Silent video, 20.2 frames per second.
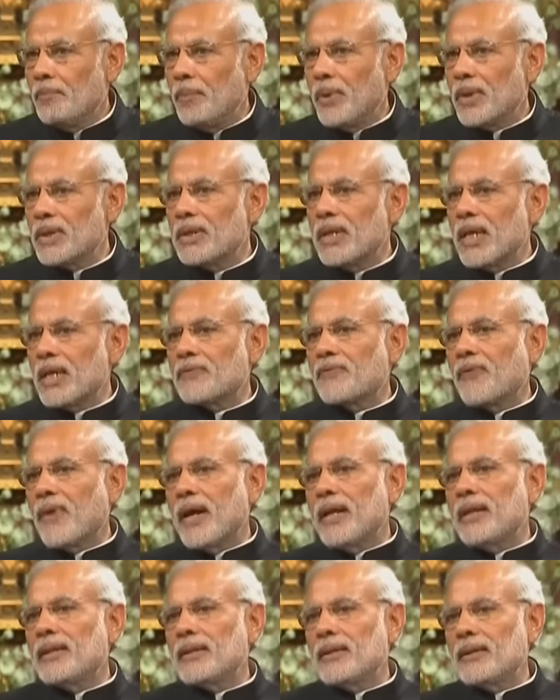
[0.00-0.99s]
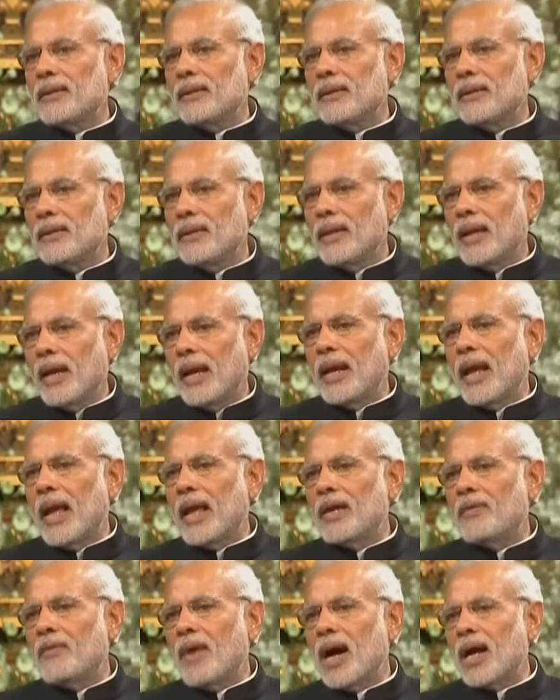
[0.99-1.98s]
Business find an
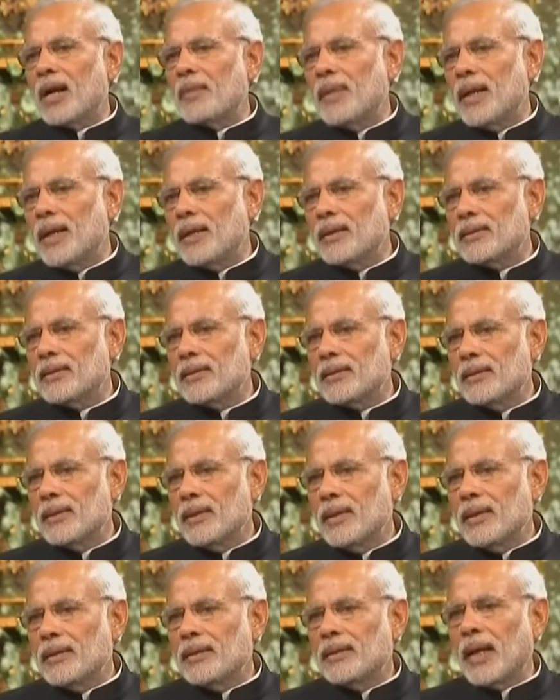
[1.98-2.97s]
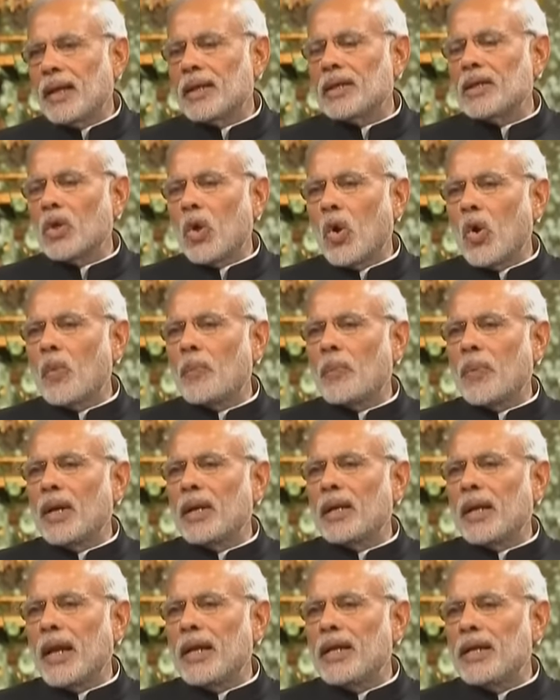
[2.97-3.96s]
environment that is
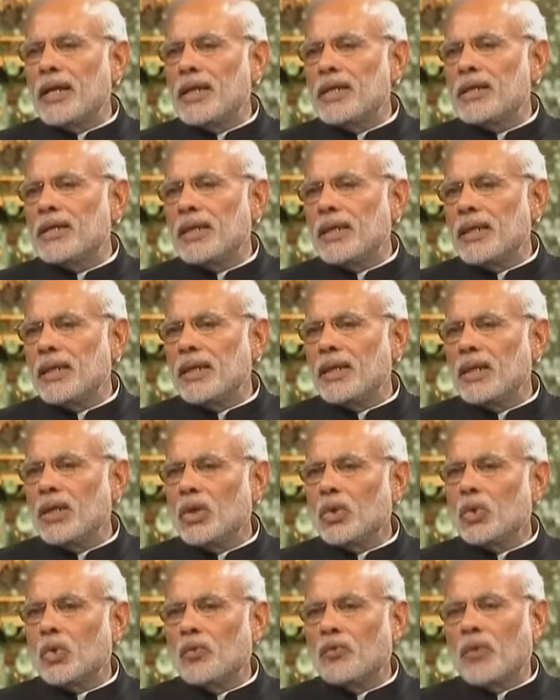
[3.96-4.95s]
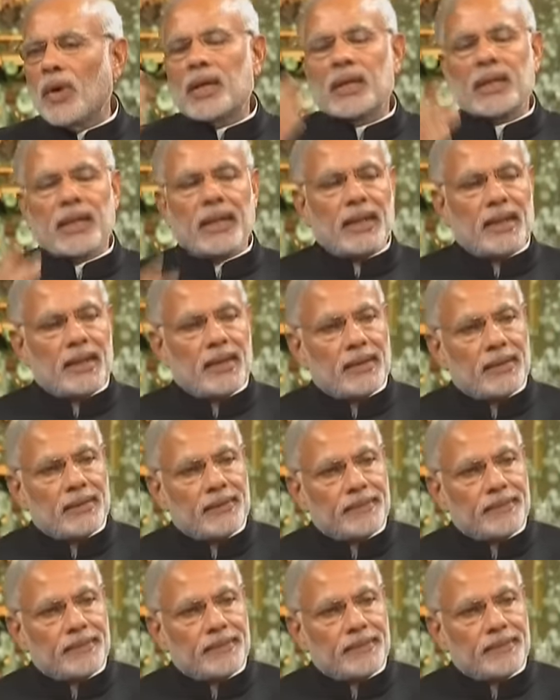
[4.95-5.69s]
open and easy to work in.